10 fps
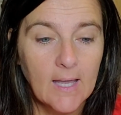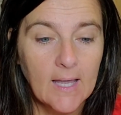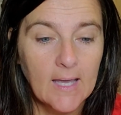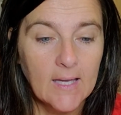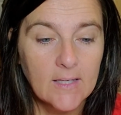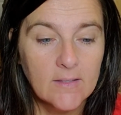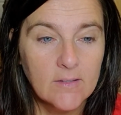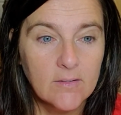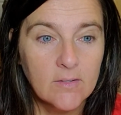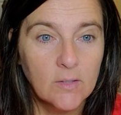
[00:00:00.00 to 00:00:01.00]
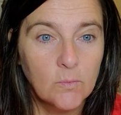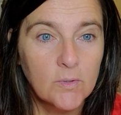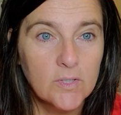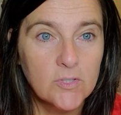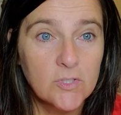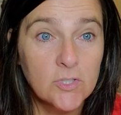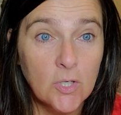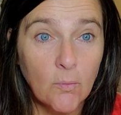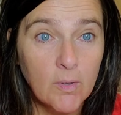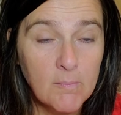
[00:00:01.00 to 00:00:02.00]
And the Lord is
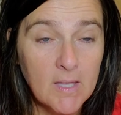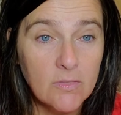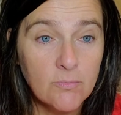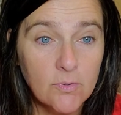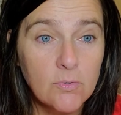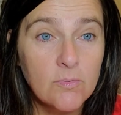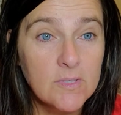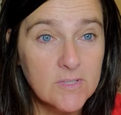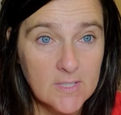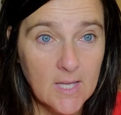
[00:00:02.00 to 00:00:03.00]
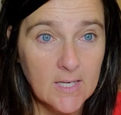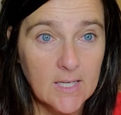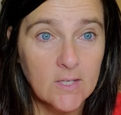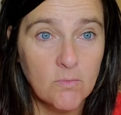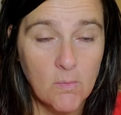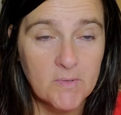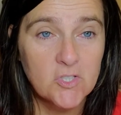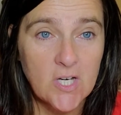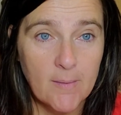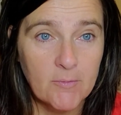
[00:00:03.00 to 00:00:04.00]
showing me through this study in
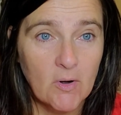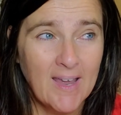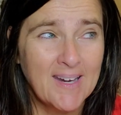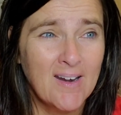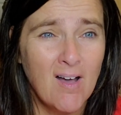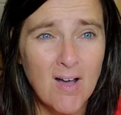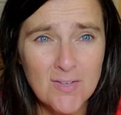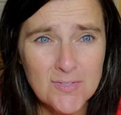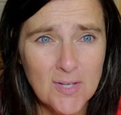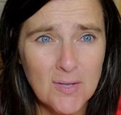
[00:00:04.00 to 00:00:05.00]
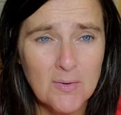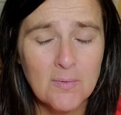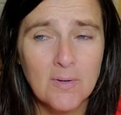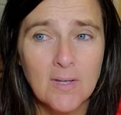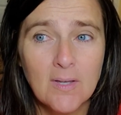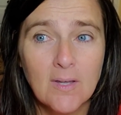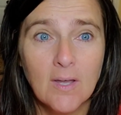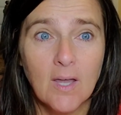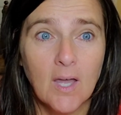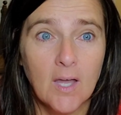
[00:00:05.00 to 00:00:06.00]
Romans chapter 8 and also
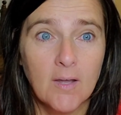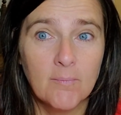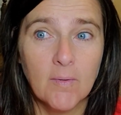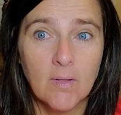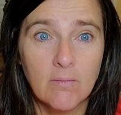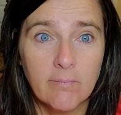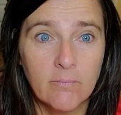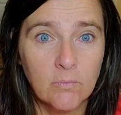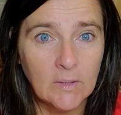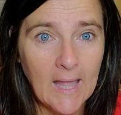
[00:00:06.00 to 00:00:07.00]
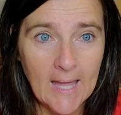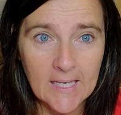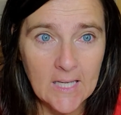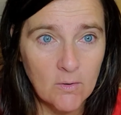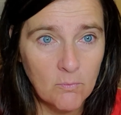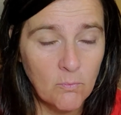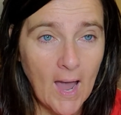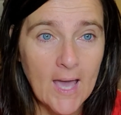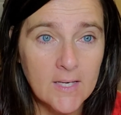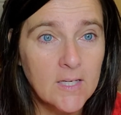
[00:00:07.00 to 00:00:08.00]
um, lining it
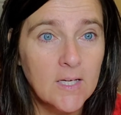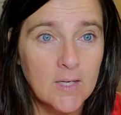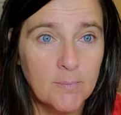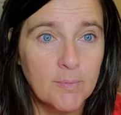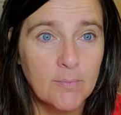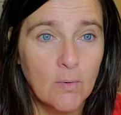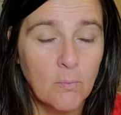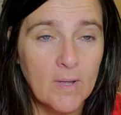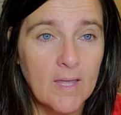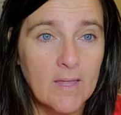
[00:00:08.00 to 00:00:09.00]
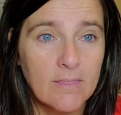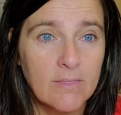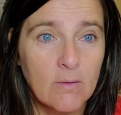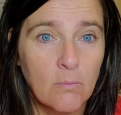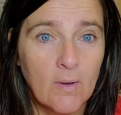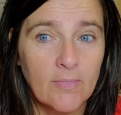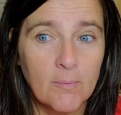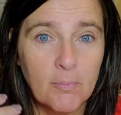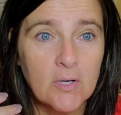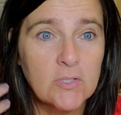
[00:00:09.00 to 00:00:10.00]
right up with what
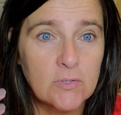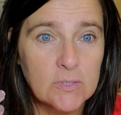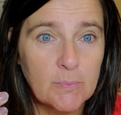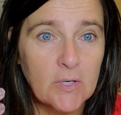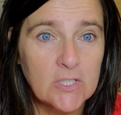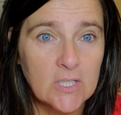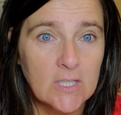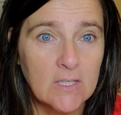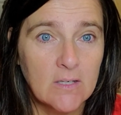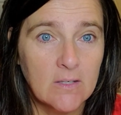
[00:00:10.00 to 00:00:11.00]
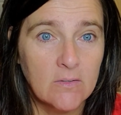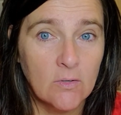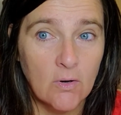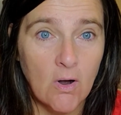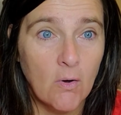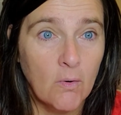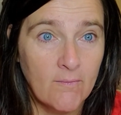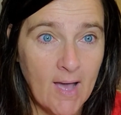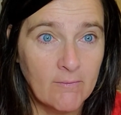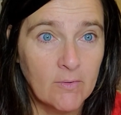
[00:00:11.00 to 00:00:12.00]
the preacher is preaching during our
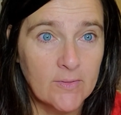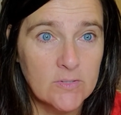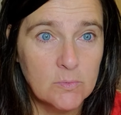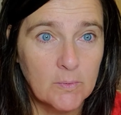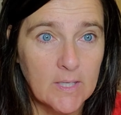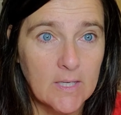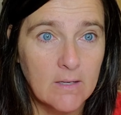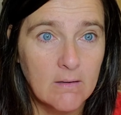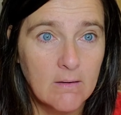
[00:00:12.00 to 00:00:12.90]
revival this week.